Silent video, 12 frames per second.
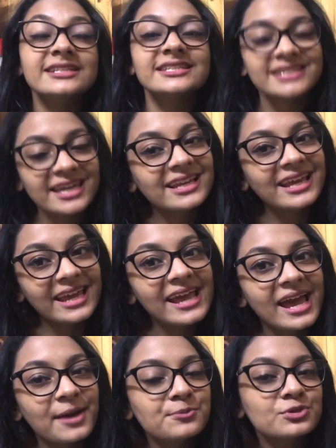10
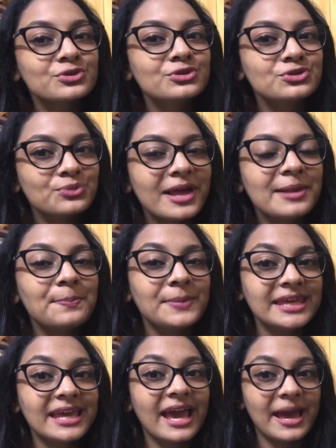a.m. to 12
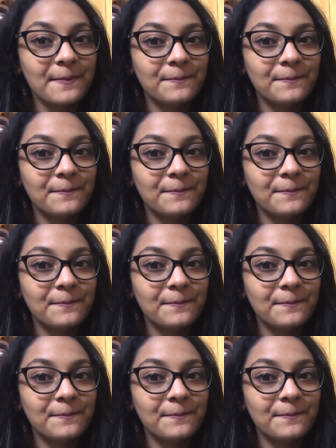p.m.